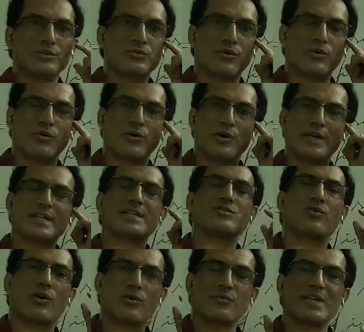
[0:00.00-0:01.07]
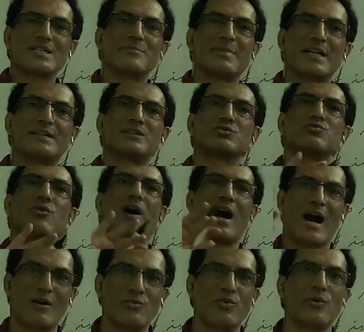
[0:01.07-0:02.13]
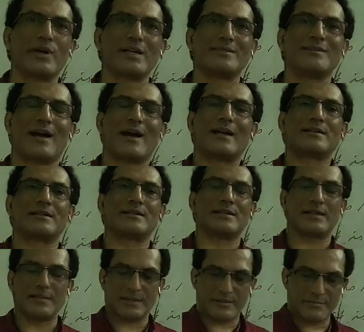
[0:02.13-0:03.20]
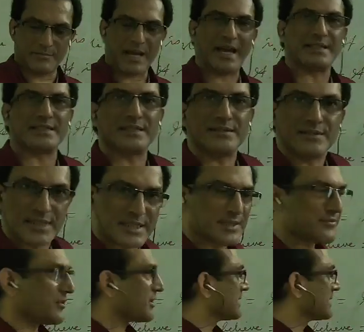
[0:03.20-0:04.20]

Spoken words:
So it is always better to avoid that in the passive. Just